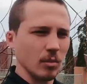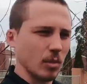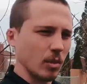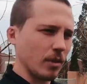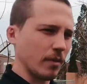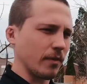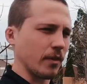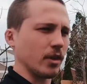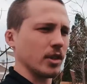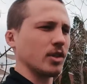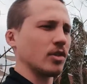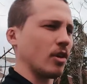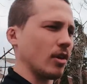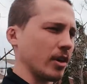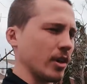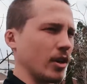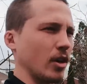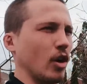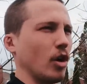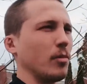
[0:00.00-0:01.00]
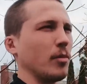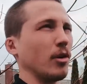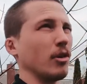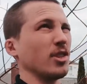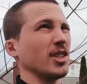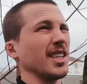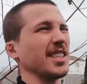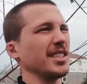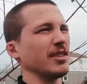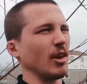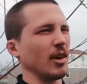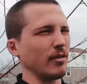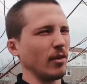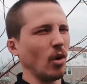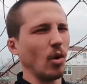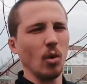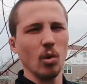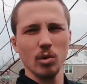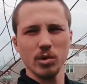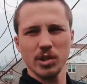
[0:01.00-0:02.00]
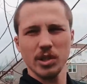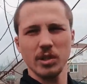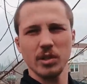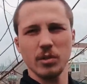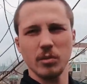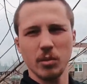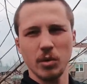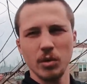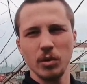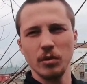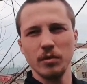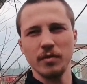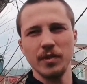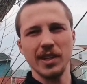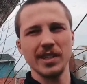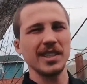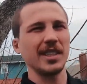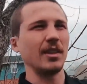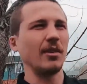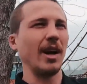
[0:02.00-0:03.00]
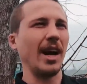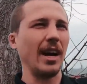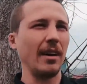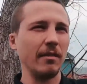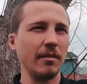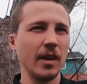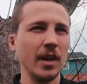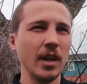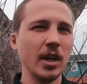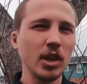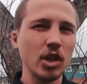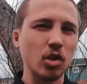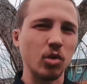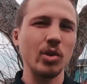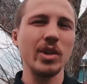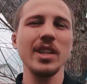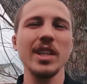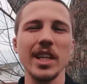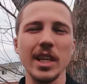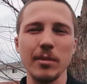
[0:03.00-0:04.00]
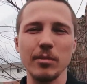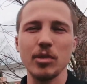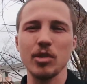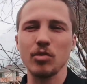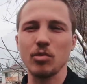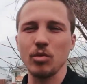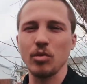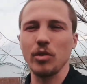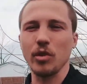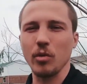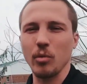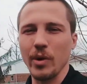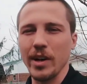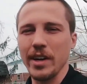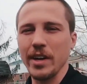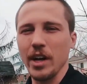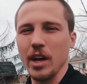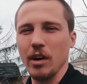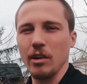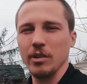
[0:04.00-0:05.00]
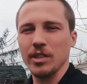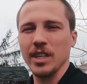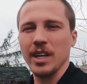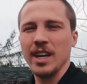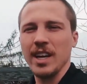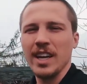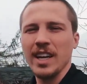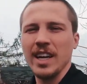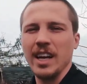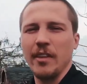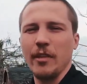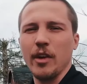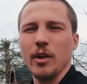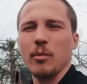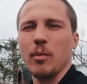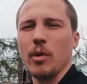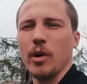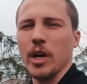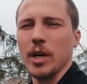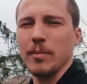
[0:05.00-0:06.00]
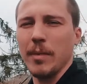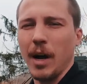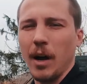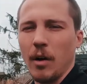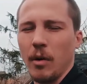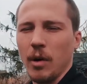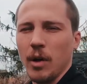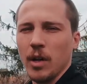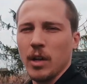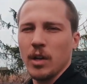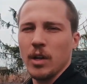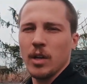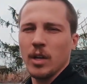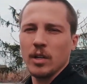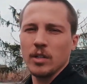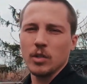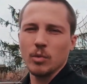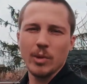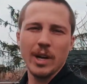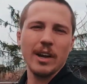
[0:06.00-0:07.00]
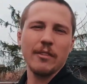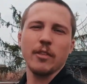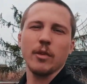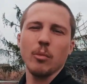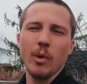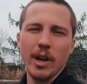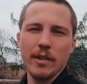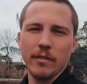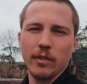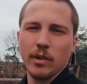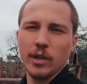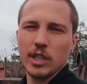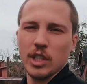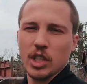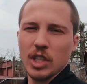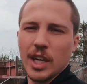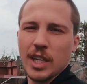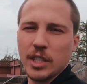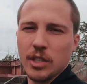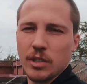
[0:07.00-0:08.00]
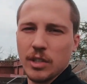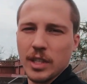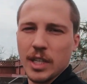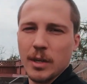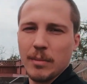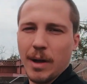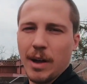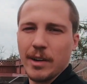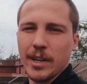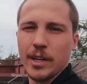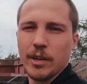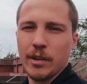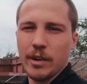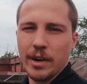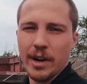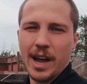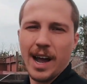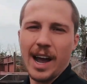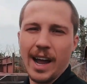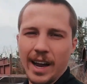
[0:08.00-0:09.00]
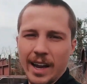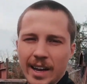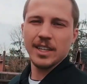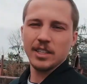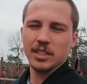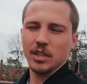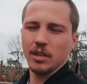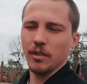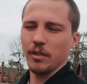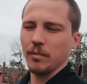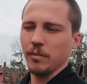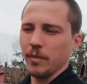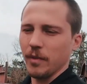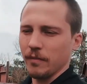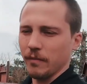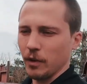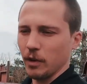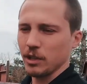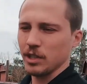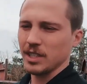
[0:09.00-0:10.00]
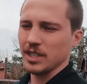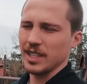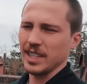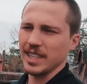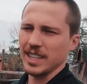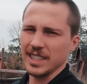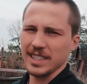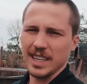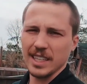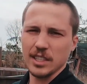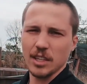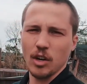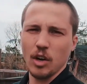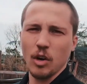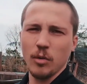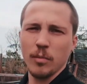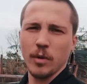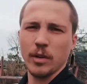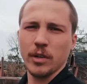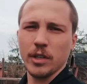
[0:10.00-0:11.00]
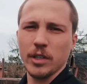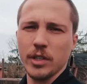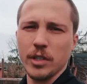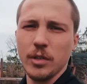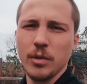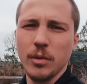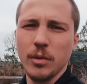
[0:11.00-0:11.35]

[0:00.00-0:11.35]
when we're first talking to homeowners, they still have holes in their roof. They still have tree limbs through their windows, and they're worried about, do we have to wait for an adjuster to come out here or not? And so the first thing is, as a homeowner,